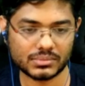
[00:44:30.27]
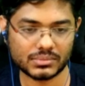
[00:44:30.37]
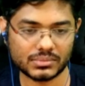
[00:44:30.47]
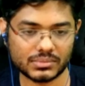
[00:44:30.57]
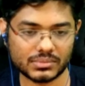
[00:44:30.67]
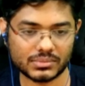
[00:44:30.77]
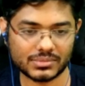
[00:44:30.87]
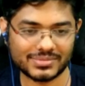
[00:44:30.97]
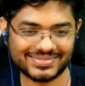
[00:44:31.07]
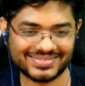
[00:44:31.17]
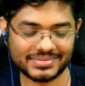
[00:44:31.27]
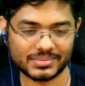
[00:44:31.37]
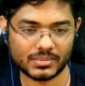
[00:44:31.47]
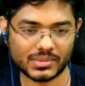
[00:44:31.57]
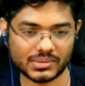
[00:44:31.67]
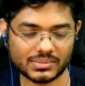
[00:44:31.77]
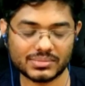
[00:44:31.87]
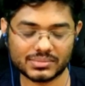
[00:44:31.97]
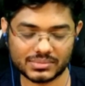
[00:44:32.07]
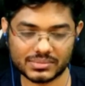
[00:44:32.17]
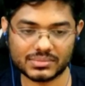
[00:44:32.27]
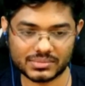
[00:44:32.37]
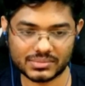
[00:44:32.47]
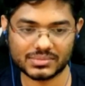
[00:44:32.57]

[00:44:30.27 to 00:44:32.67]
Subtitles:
one of his games, which is your favorite?